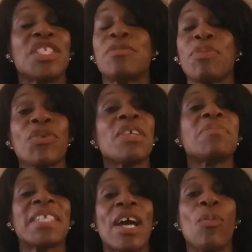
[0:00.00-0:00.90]
The spirit
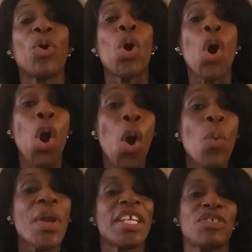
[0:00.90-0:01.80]
of doubt will
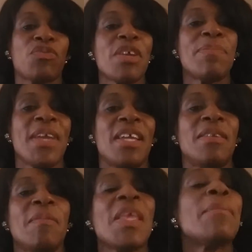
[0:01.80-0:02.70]
always creep
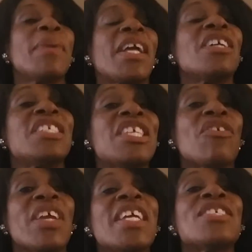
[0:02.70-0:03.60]
in because
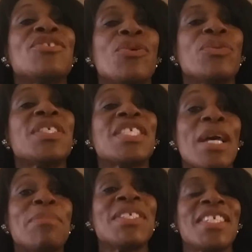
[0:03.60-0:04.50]
there is no
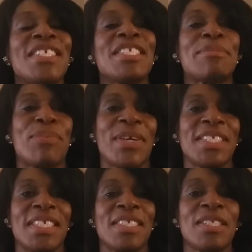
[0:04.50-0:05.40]
substance
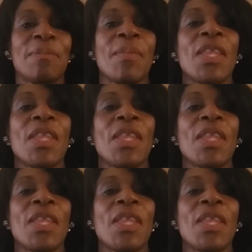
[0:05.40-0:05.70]
present.